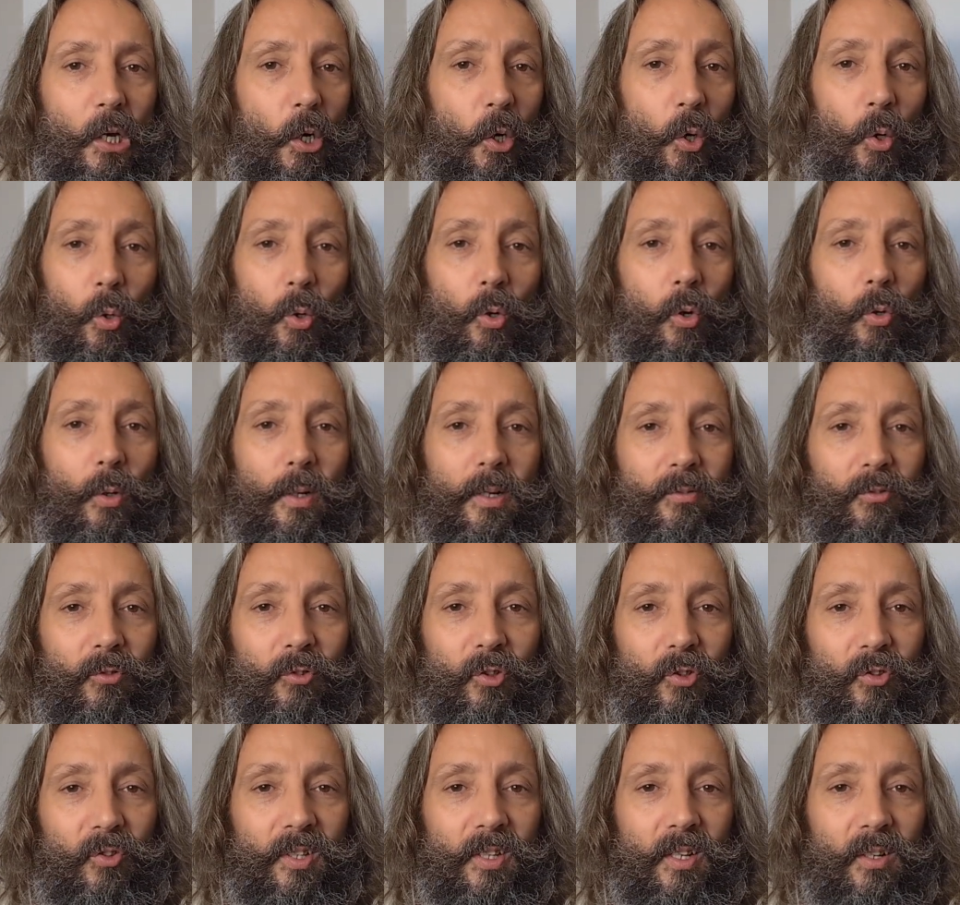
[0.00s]
or even
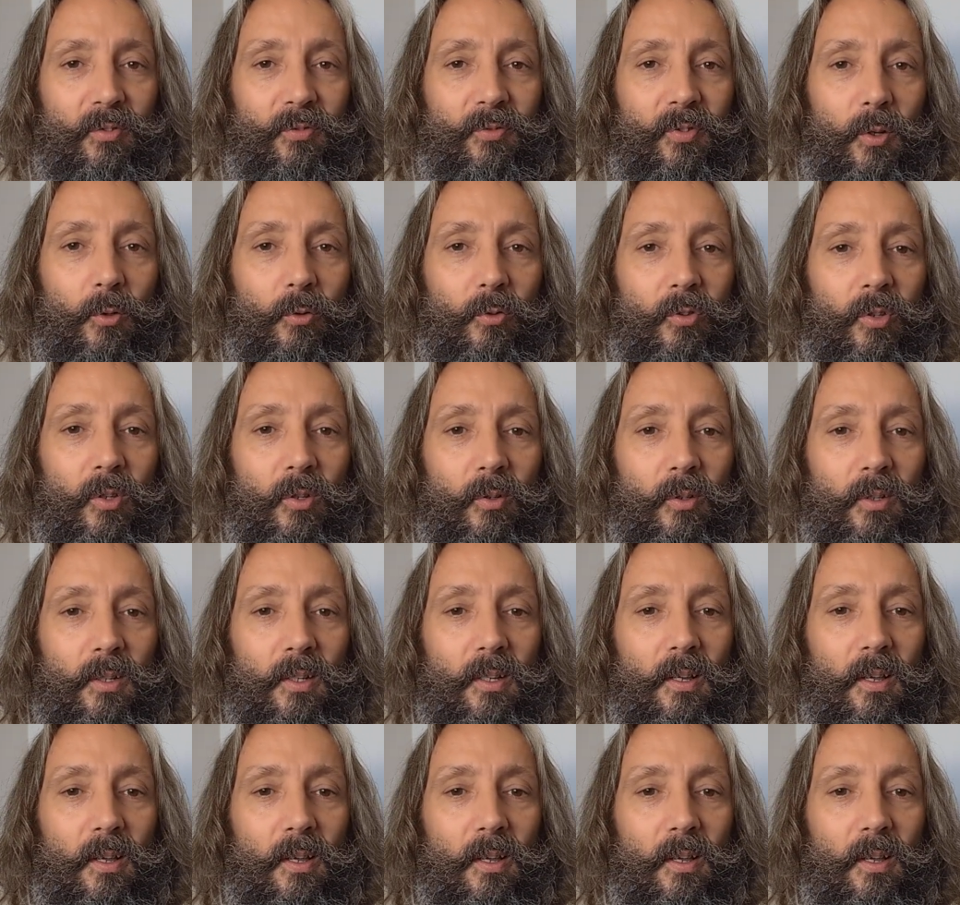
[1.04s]
just in a photo.